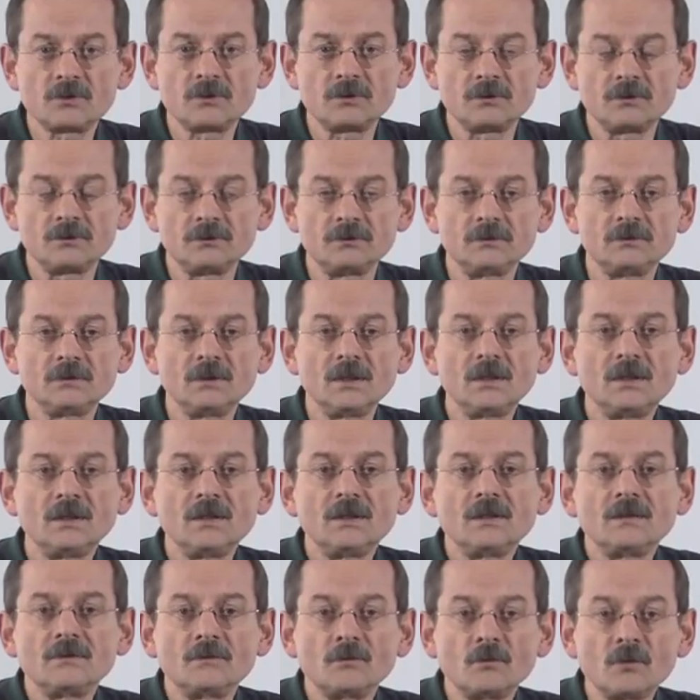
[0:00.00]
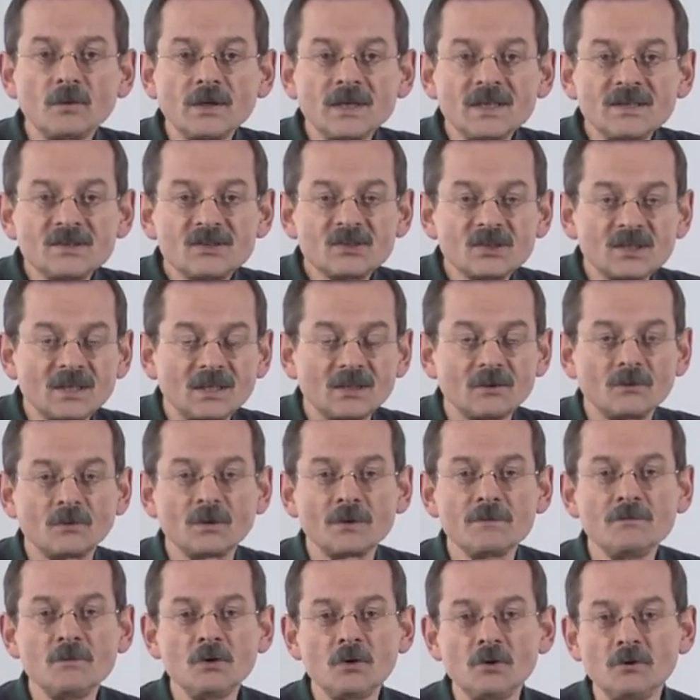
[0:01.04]
to rinse and
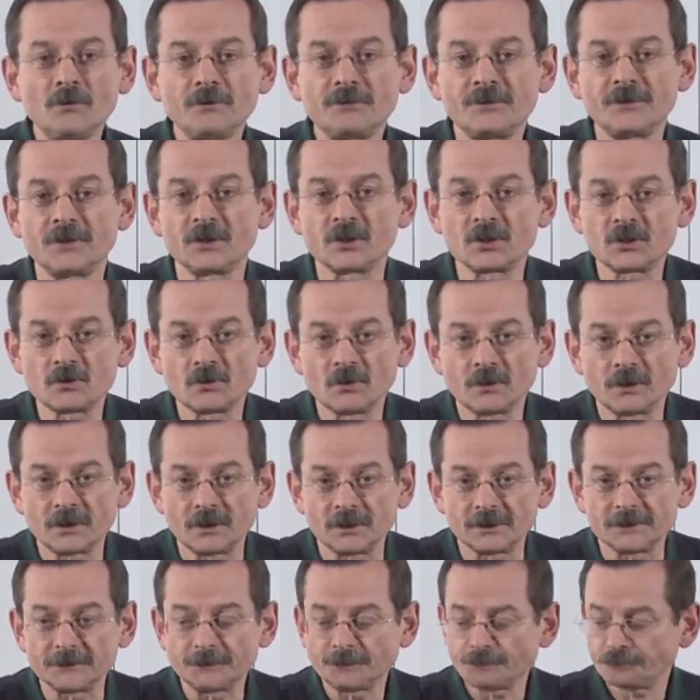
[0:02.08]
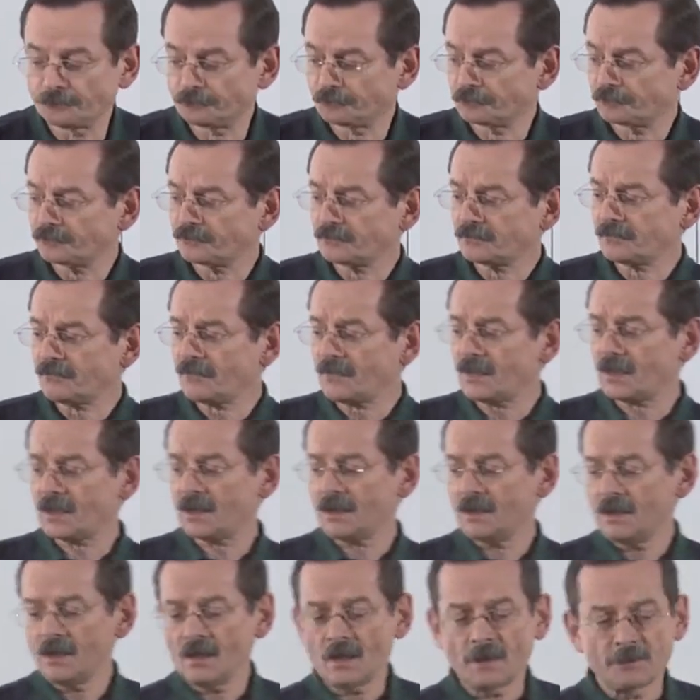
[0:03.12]
remove the soil.
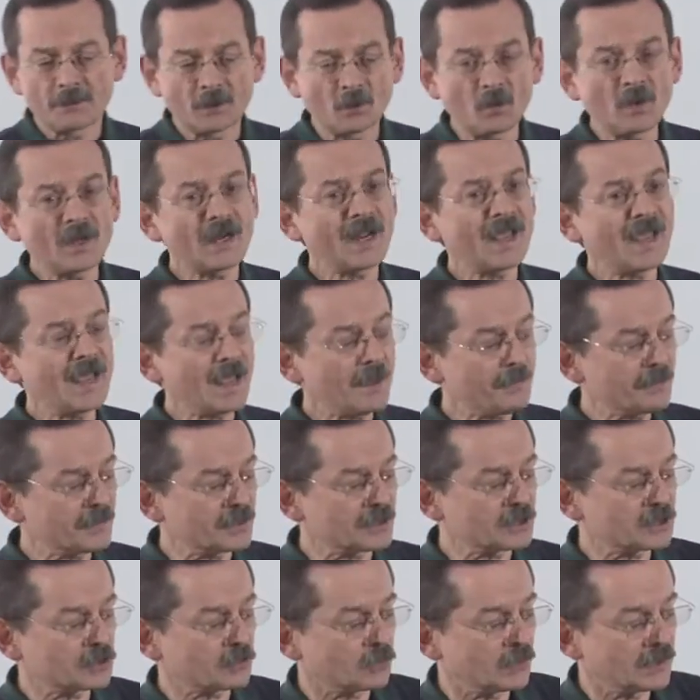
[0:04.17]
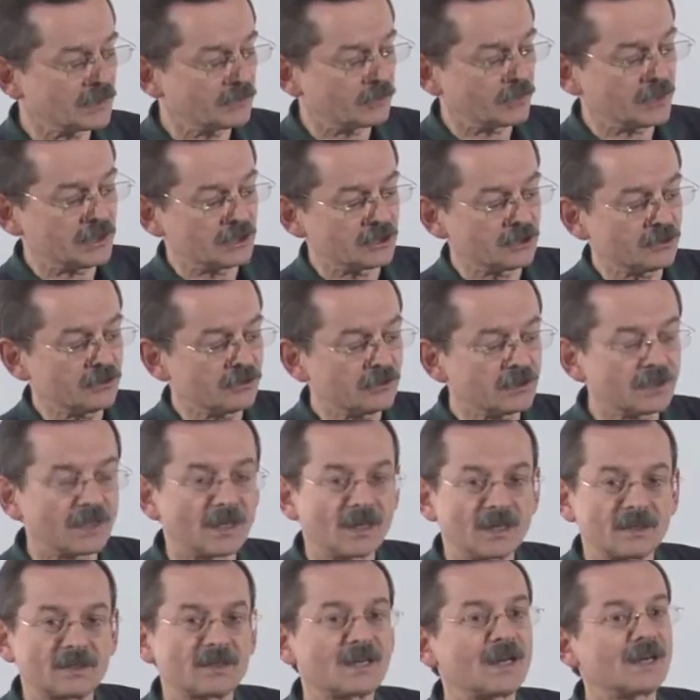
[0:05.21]
But what happens when we do
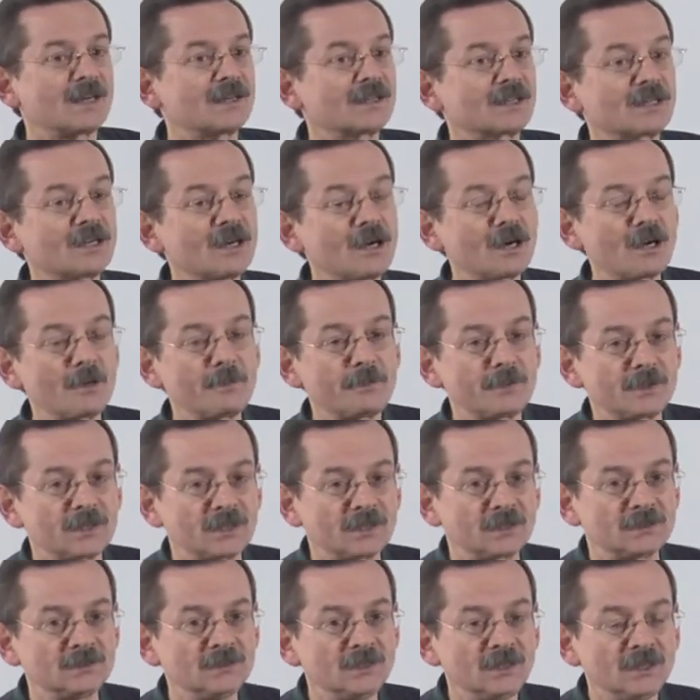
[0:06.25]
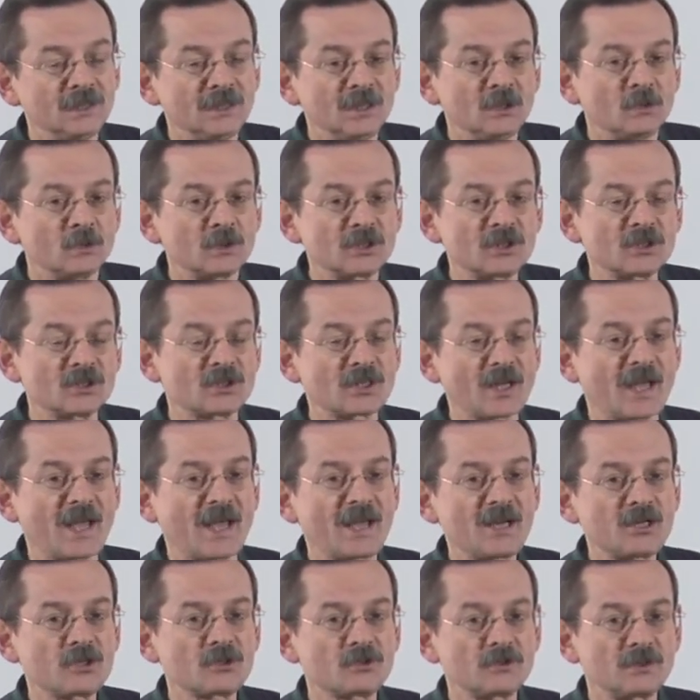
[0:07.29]
that on a carpeting, which is
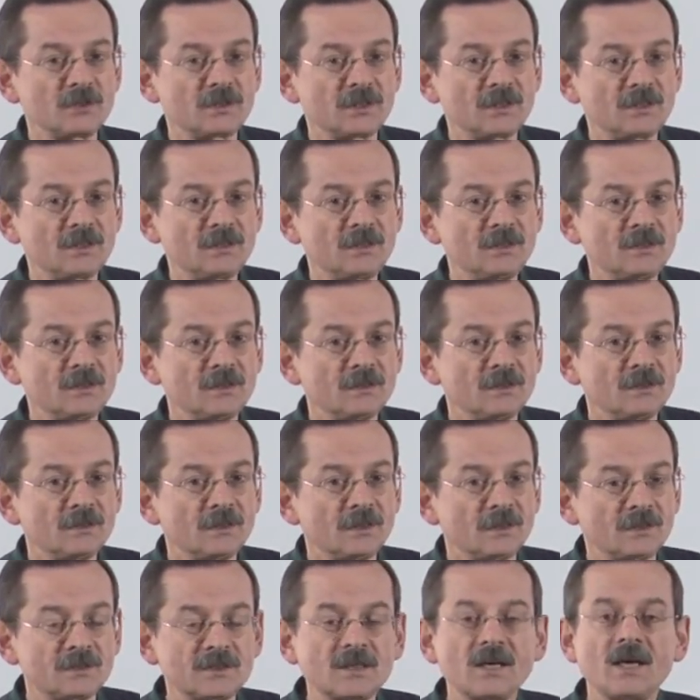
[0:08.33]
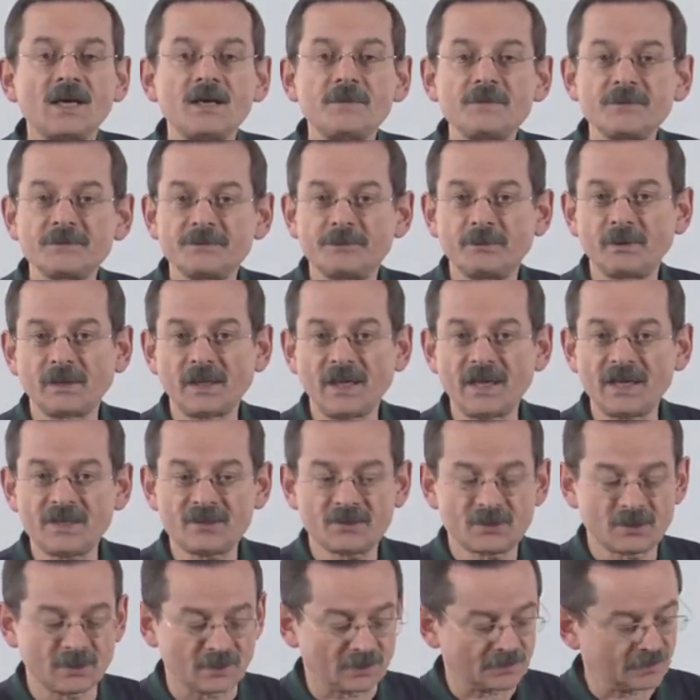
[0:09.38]
actually a type of
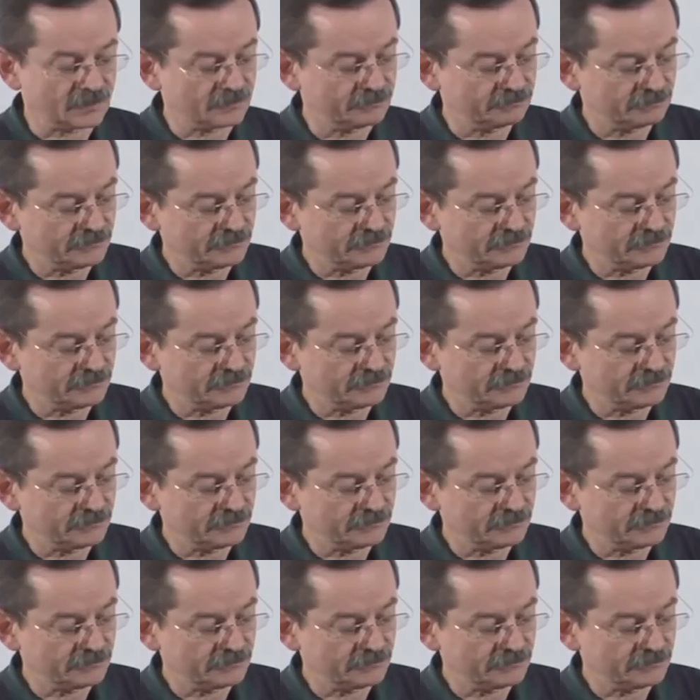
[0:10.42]
plastic?